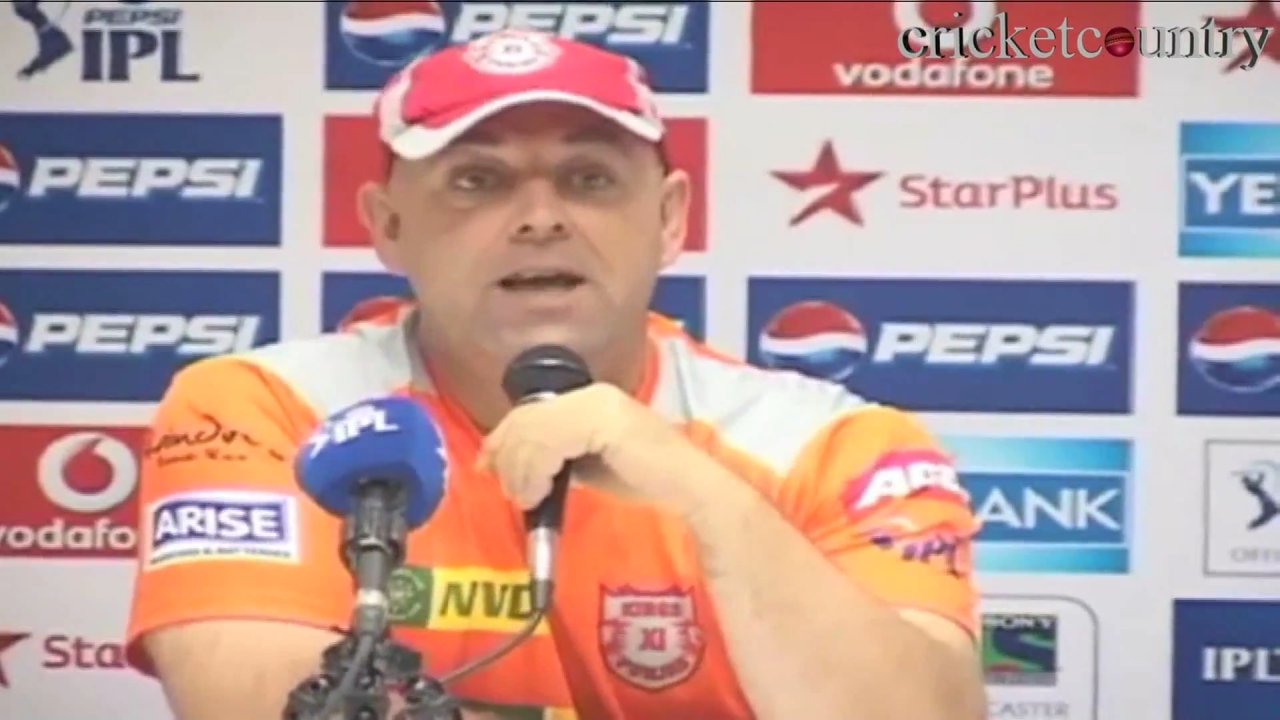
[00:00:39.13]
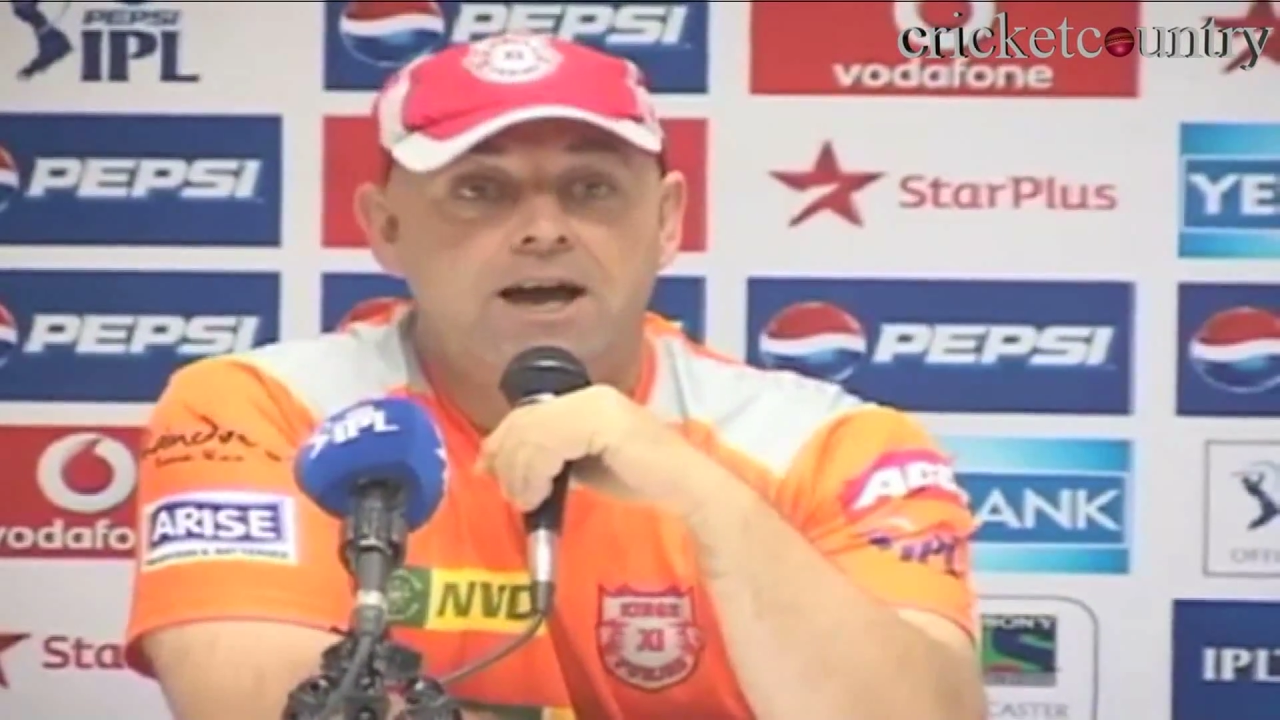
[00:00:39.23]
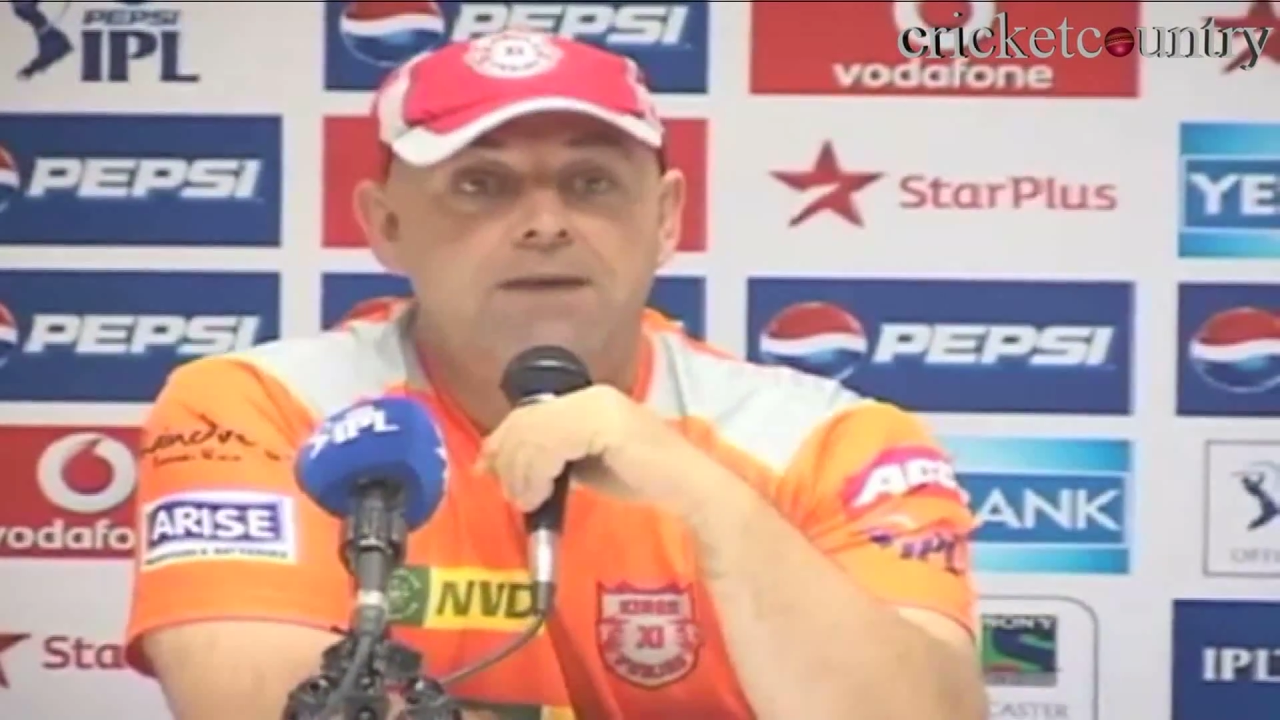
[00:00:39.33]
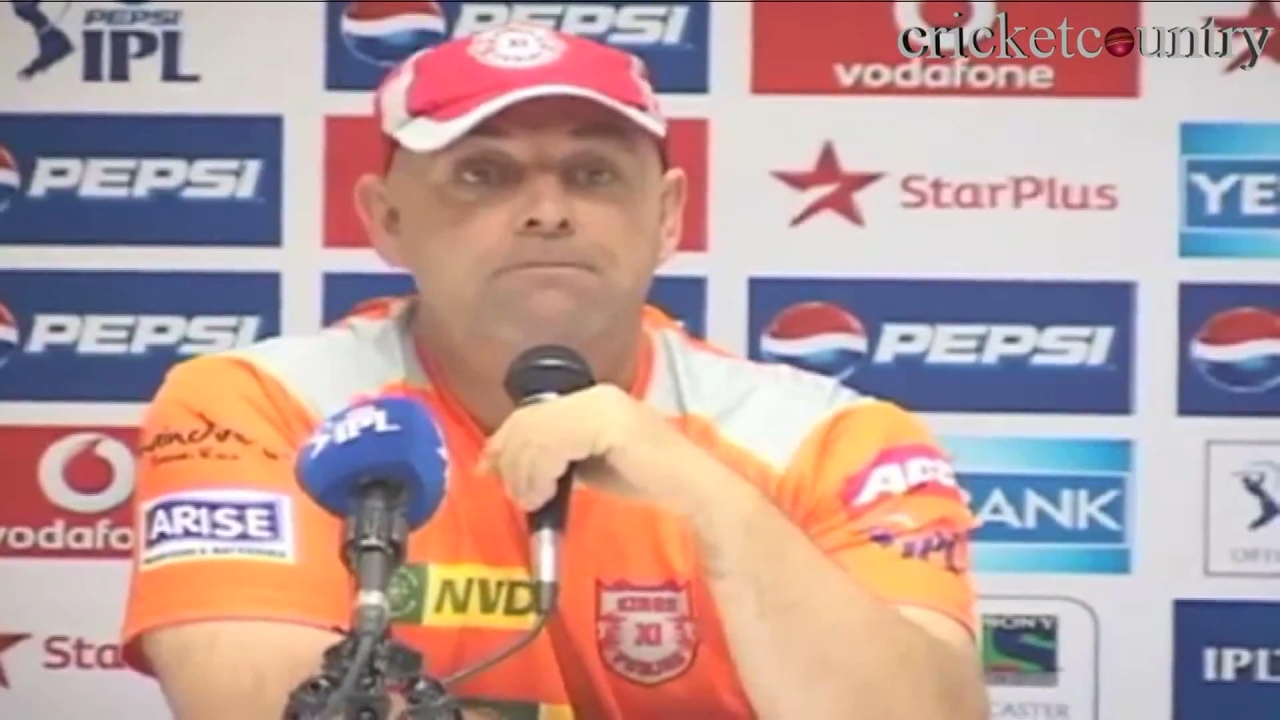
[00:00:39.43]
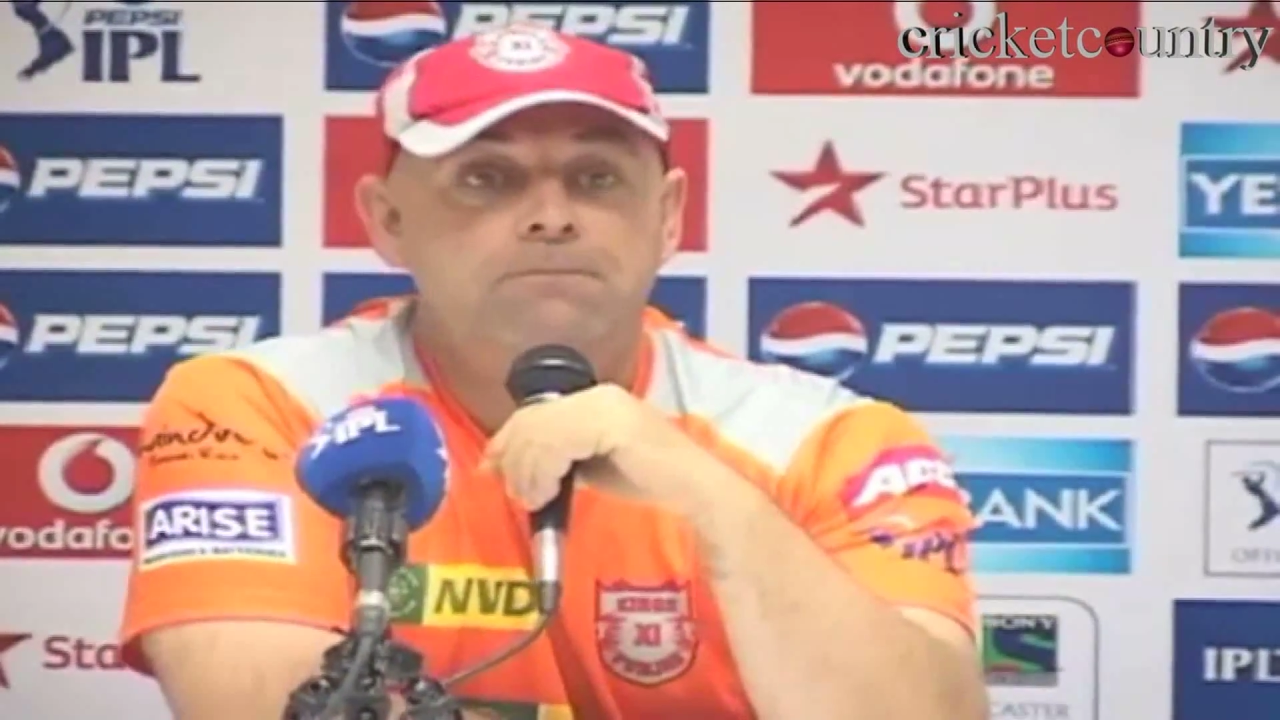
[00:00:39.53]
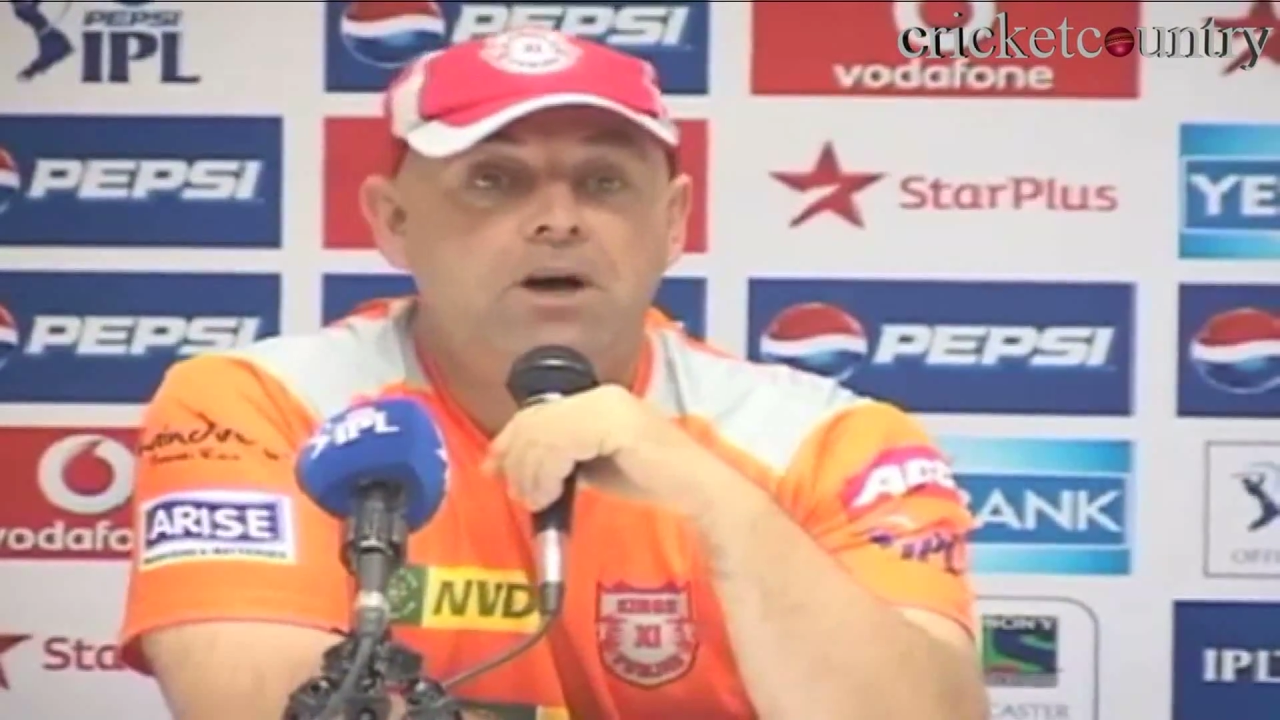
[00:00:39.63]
game.